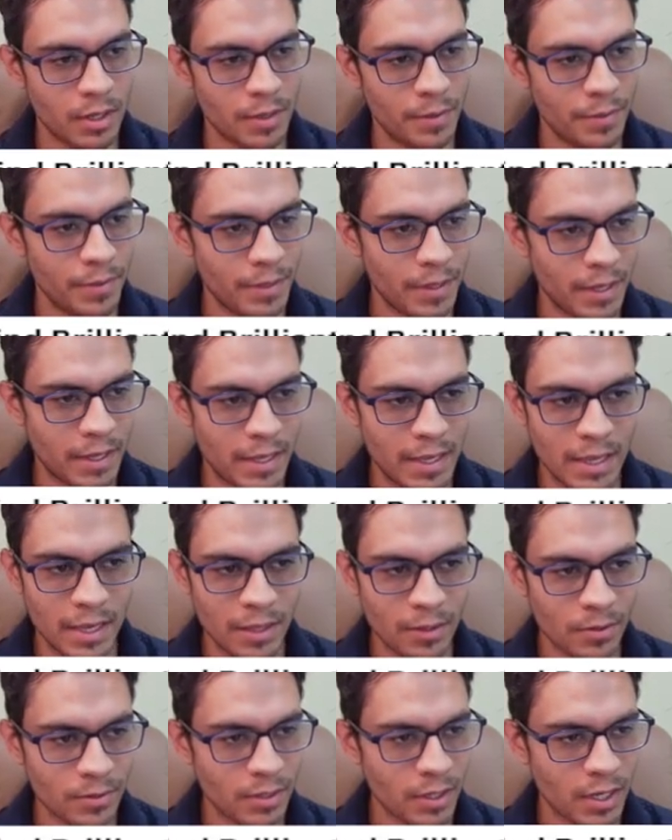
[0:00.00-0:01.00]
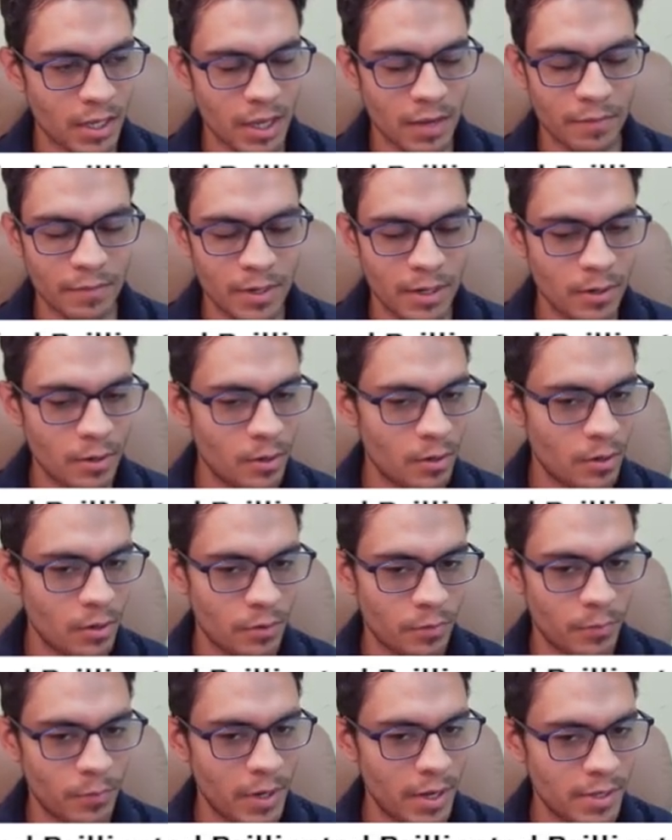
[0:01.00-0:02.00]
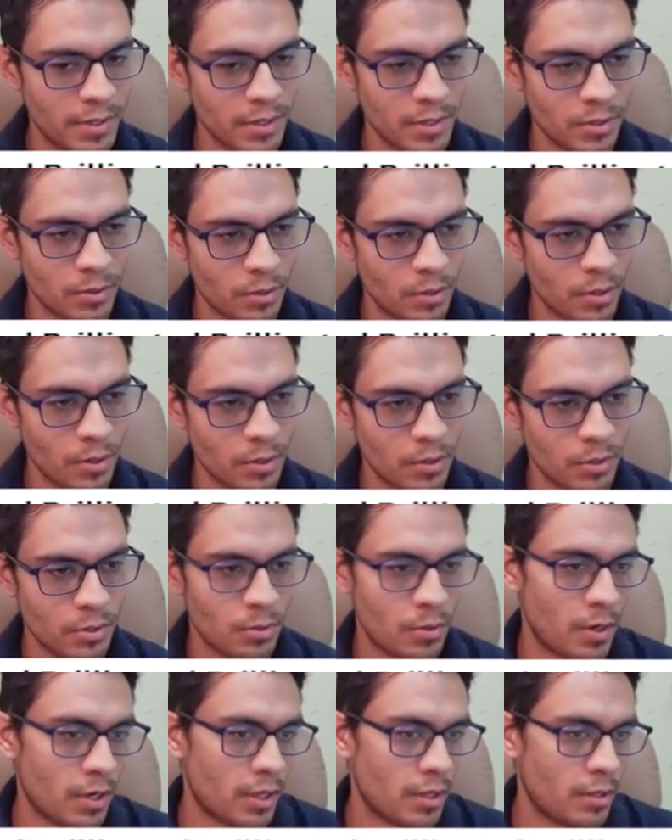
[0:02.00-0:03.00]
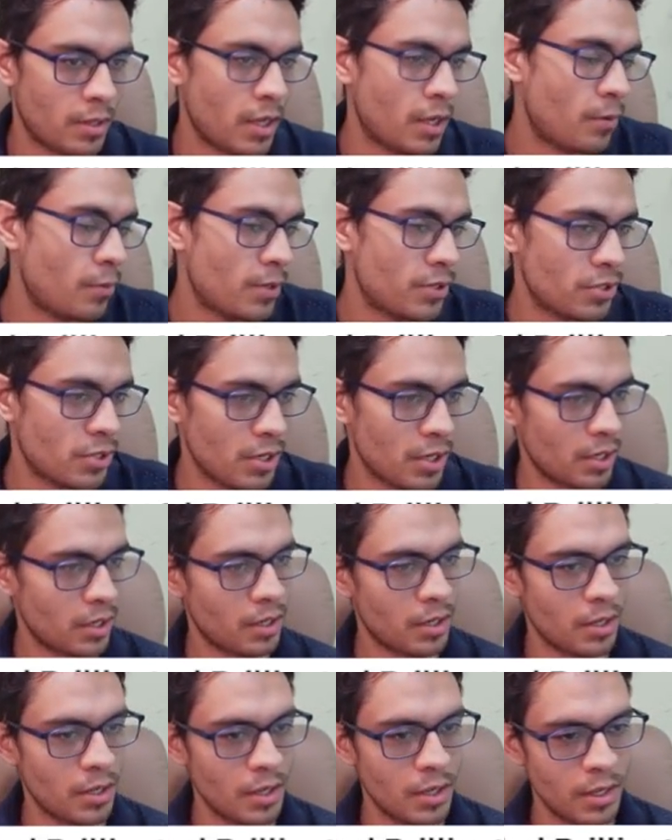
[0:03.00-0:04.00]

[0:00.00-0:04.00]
The king doesn't have a lot of places to go, so I take with check.